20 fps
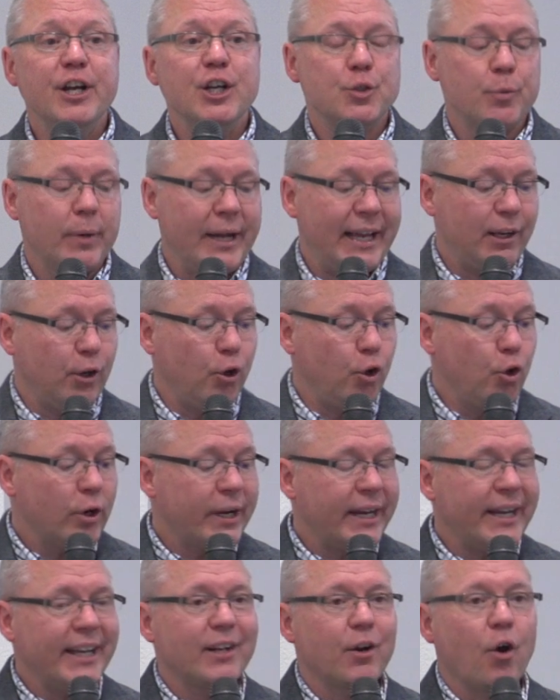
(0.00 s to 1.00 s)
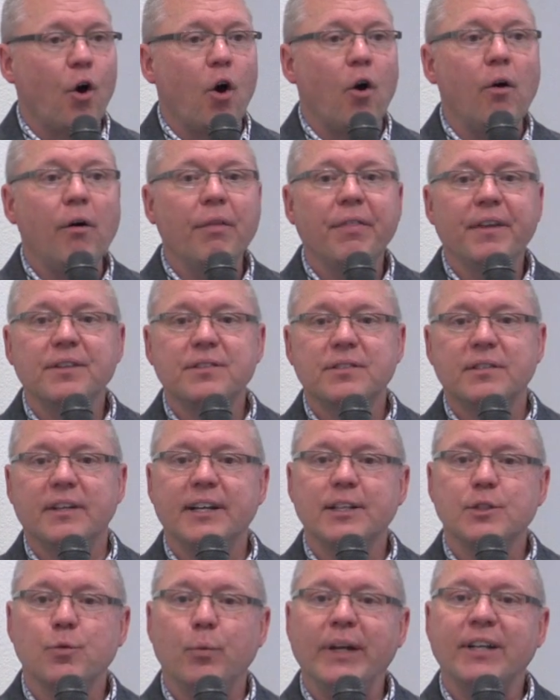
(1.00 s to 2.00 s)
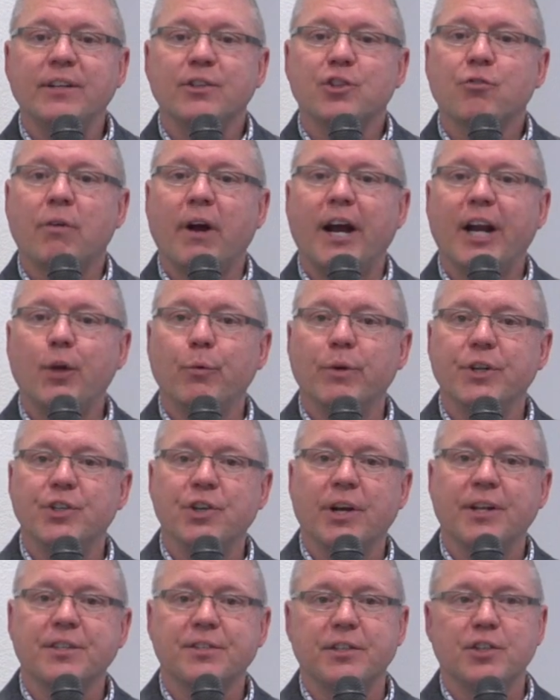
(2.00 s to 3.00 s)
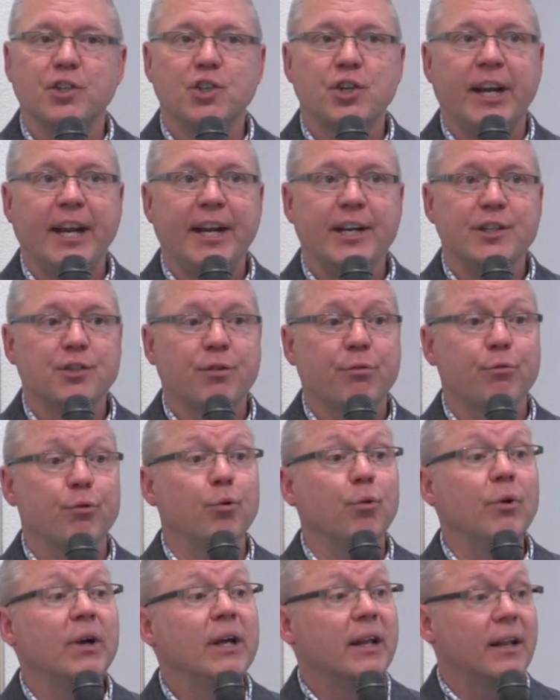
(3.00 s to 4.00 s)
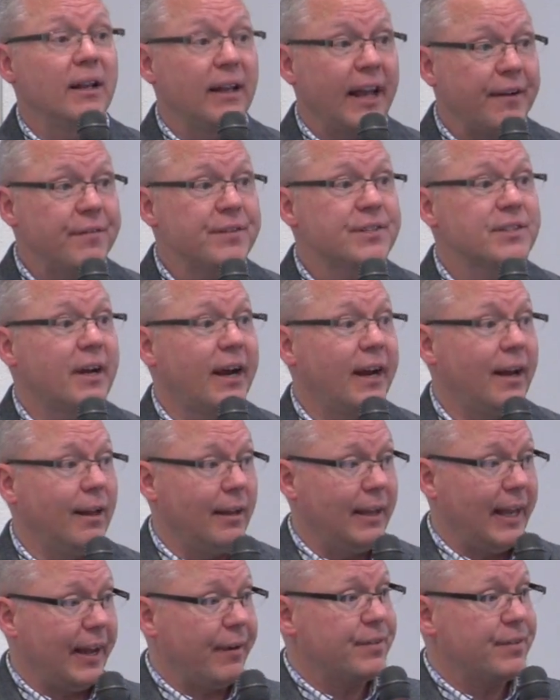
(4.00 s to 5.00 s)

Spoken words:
So again, looking at all these things we can try to adjust and change through lifestyle.